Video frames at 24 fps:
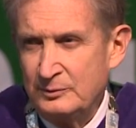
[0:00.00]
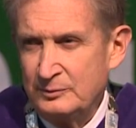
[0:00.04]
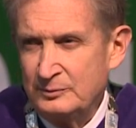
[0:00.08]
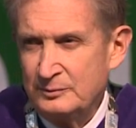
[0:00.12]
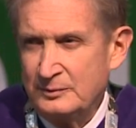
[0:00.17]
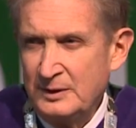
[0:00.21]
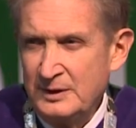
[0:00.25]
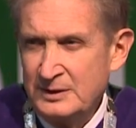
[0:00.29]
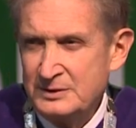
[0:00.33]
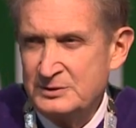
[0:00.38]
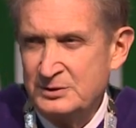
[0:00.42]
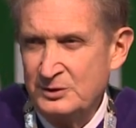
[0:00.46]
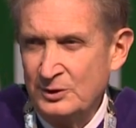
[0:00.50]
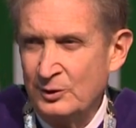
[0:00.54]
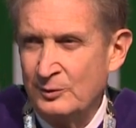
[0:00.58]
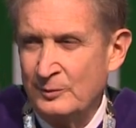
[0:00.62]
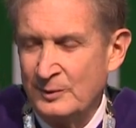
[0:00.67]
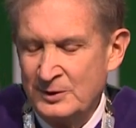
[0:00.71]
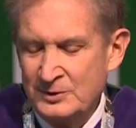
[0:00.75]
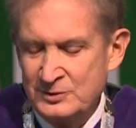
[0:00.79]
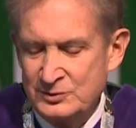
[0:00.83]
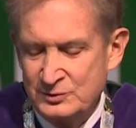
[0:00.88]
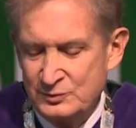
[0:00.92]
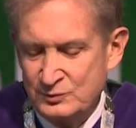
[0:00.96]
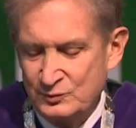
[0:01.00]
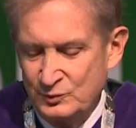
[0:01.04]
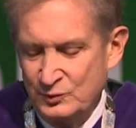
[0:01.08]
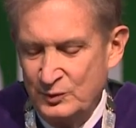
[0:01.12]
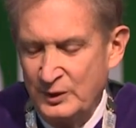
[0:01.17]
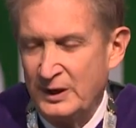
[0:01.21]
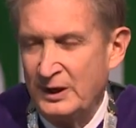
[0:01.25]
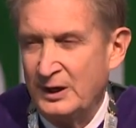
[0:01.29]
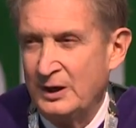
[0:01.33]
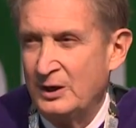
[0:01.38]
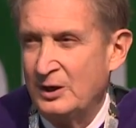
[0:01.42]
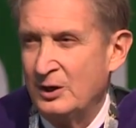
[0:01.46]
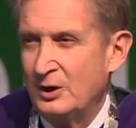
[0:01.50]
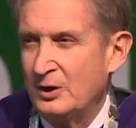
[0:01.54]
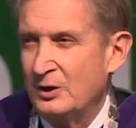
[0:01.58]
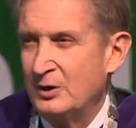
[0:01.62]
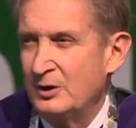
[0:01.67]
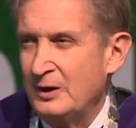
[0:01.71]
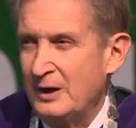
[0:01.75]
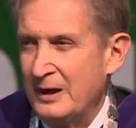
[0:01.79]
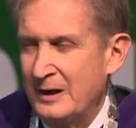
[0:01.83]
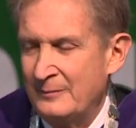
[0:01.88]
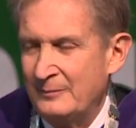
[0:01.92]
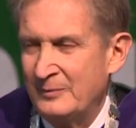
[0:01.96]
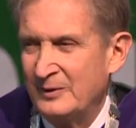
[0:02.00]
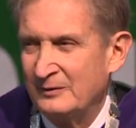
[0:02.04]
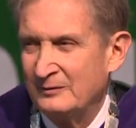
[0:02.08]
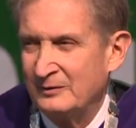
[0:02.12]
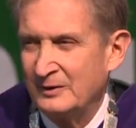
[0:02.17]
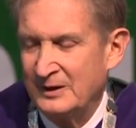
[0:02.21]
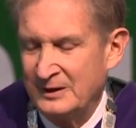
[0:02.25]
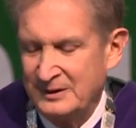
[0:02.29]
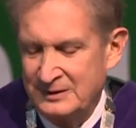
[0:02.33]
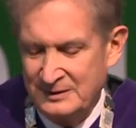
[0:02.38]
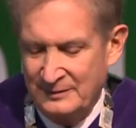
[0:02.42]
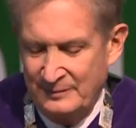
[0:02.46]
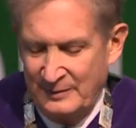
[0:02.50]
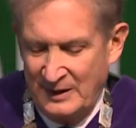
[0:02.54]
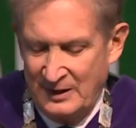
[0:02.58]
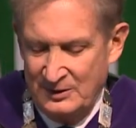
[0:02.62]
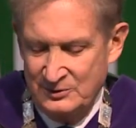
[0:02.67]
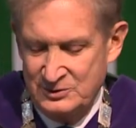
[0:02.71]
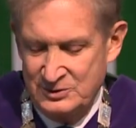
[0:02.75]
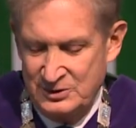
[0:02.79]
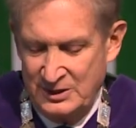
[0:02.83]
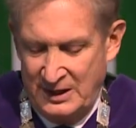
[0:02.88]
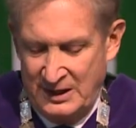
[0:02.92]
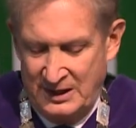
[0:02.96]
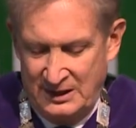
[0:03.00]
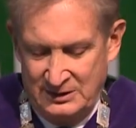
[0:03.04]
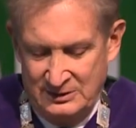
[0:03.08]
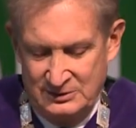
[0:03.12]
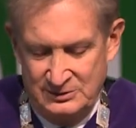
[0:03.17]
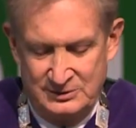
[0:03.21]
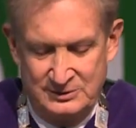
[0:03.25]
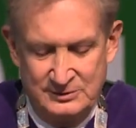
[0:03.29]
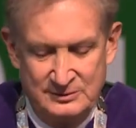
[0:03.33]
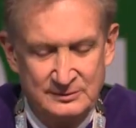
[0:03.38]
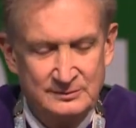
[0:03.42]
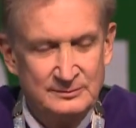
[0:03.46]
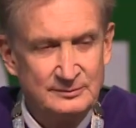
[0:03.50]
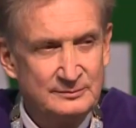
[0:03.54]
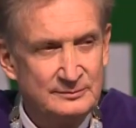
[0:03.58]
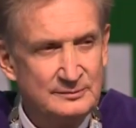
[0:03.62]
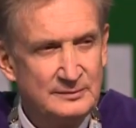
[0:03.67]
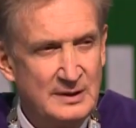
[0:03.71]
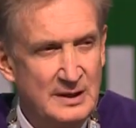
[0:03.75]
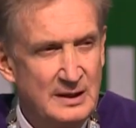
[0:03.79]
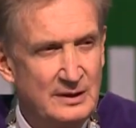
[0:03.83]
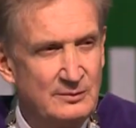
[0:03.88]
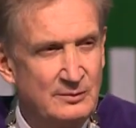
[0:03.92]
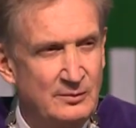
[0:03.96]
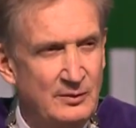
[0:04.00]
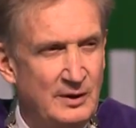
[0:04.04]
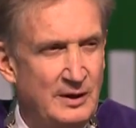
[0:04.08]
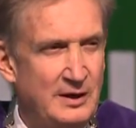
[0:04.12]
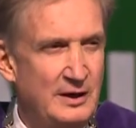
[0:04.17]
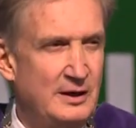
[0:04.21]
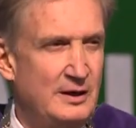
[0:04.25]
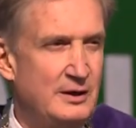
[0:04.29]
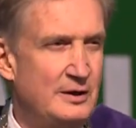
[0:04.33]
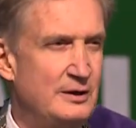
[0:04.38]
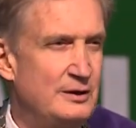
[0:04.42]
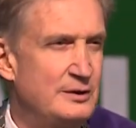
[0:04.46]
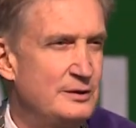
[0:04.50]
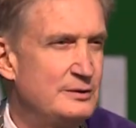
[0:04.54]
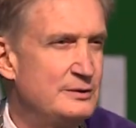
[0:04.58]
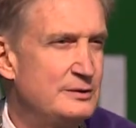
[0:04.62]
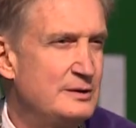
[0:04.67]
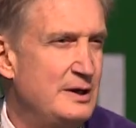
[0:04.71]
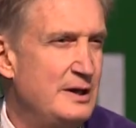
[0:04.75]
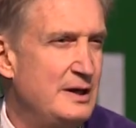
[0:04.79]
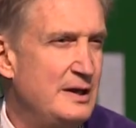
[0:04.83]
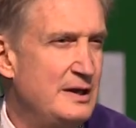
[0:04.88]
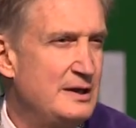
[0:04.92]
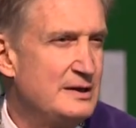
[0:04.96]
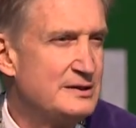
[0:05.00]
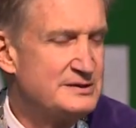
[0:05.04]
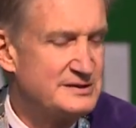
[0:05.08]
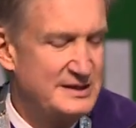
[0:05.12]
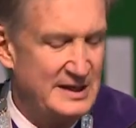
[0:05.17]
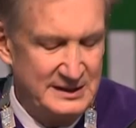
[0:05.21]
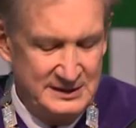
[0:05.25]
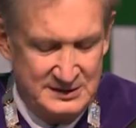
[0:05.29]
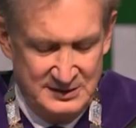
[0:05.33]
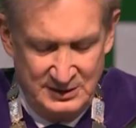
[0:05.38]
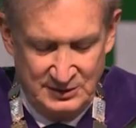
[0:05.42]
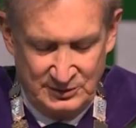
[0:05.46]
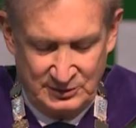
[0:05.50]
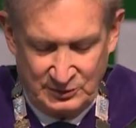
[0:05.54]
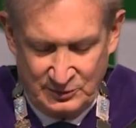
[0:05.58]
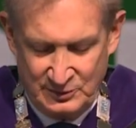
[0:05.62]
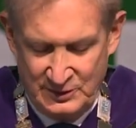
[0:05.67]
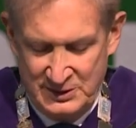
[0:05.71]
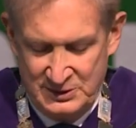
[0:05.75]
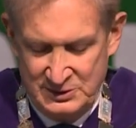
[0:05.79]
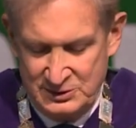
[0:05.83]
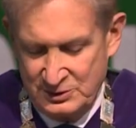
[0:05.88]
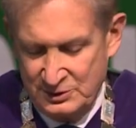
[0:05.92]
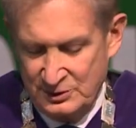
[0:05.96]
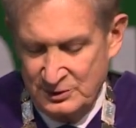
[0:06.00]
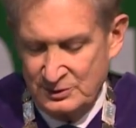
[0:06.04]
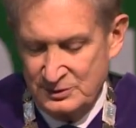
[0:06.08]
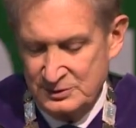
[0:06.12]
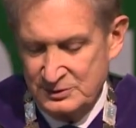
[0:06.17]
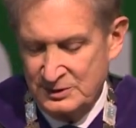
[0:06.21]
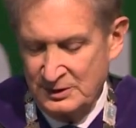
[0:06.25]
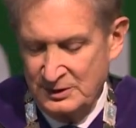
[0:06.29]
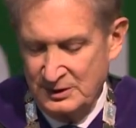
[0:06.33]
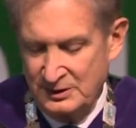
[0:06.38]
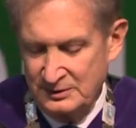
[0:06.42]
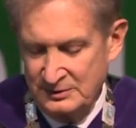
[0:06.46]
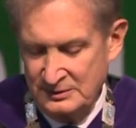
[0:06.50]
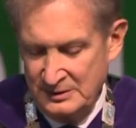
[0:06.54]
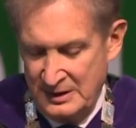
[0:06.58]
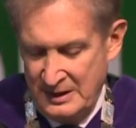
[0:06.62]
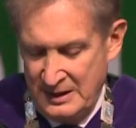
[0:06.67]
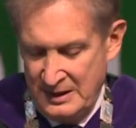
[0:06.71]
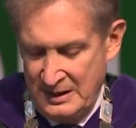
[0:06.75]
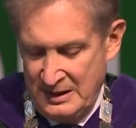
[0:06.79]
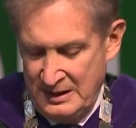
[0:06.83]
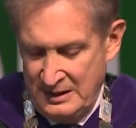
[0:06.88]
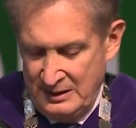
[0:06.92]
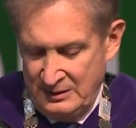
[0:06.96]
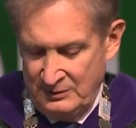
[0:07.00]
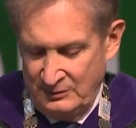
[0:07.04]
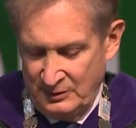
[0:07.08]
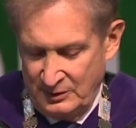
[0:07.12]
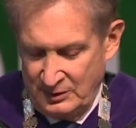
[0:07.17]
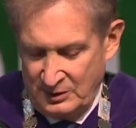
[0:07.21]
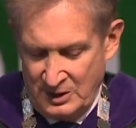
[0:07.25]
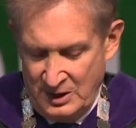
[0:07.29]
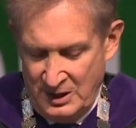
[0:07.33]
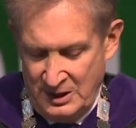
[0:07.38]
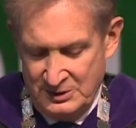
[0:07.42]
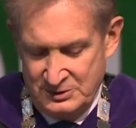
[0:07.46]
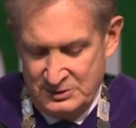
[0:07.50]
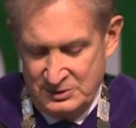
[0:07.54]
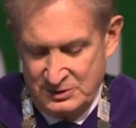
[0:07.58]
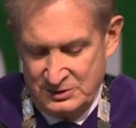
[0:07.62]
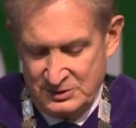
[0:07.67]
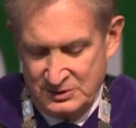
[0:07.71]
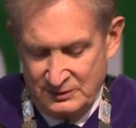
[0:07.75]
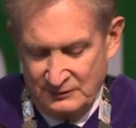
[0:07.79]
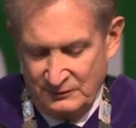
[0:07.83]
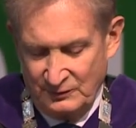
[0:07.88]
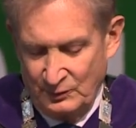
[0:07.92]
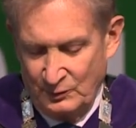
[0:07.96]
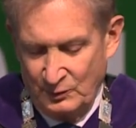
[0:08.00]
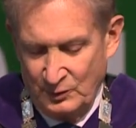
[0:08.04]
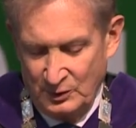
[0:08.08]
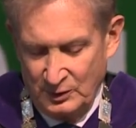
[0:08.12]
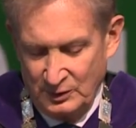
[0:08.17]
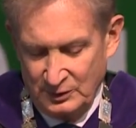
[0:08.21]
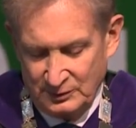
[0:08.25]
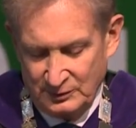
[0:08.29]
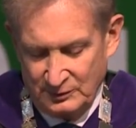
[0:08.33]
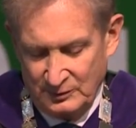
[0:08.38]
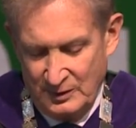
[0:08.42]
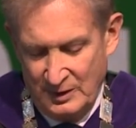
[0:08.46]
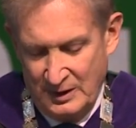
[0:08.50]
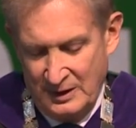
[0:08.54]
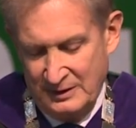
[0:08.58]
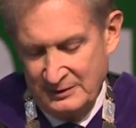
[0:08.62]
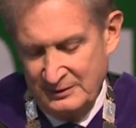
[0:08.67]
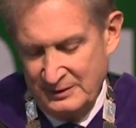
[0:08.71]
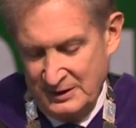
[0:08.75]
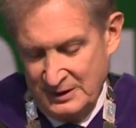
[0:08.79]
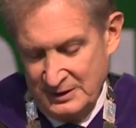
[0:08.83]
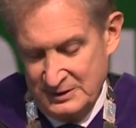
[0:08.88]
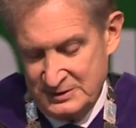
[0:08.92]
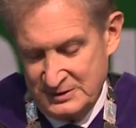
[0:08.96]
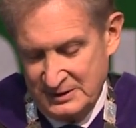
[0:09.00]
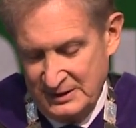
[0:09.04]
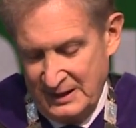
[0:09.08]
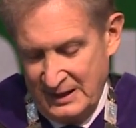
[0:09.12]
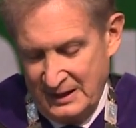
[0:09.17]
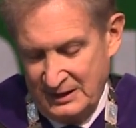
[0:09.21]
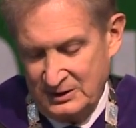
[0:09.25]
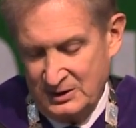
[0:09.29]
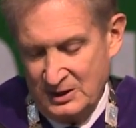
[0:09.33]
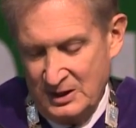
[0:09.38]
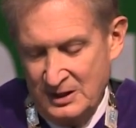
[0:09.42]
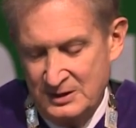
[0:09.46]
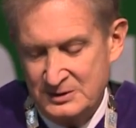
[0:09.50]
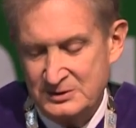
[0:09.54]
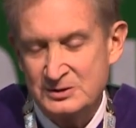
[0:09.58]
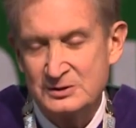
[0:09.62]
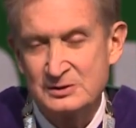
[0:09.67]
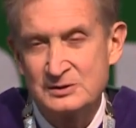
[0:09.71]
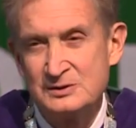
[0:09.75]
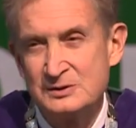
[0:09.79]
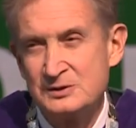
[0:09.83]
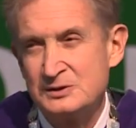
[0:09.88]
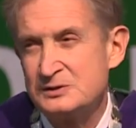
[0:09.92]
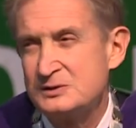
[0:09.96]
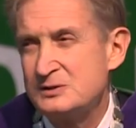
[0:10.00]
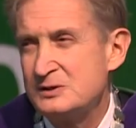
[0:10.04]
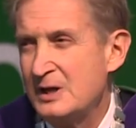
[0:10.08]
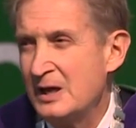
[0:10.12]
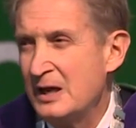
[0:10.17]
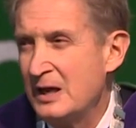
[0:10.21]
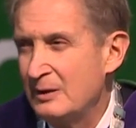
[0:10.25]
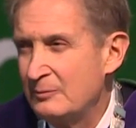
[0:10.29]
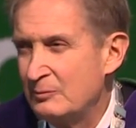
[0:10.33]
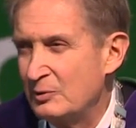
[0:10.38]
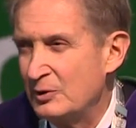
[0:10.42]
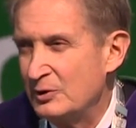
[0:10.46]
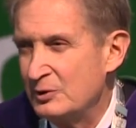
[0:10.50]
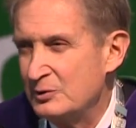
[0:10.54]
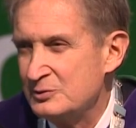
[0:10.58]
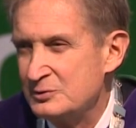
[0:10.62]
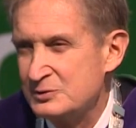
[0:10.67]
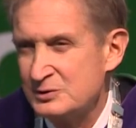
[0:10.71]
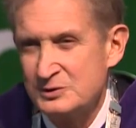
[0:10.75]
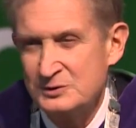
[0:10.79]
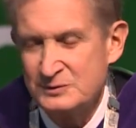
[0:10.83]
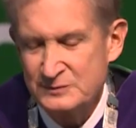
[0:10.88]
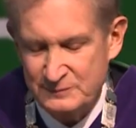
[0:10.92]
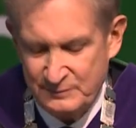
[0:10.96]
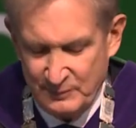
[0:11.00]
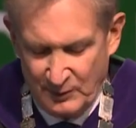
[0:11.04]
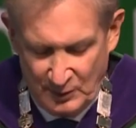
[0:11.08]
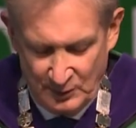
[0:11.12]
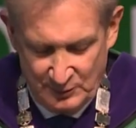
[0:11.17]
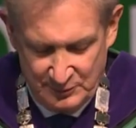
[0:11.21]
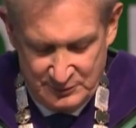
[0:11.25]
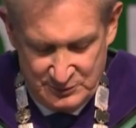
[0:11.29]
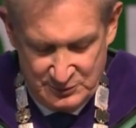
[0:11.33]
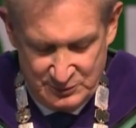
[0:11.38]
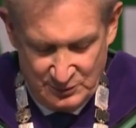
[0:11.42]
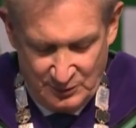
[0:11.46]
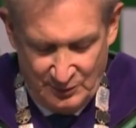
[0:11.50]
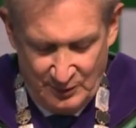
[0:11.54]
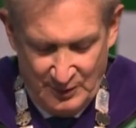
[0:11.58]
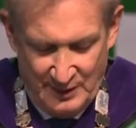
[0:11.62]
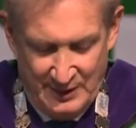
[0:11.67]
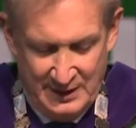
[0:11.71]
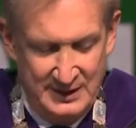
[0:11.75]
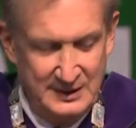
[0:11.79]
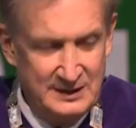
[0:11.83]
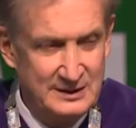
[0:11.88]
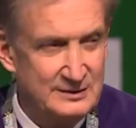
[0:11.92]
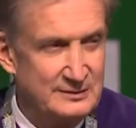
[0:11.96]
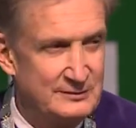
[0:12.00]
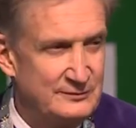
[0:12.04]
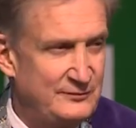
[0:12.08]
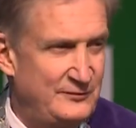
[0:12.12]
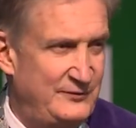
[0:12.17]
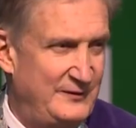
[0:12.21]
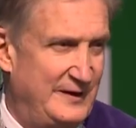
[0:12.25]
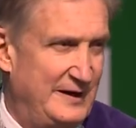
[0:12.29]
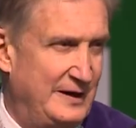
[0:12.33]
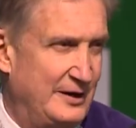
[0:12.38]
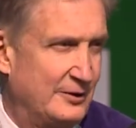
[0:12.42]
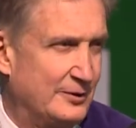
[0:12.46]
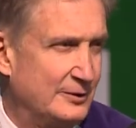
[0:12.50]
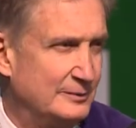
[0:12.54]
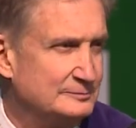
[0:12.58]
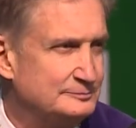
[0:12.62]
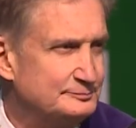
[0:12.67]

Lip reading: As humans, we're ambivalent about change. We're sentient creatures, and we're conscious of the world around us, and that consciousness produces both joy and fear.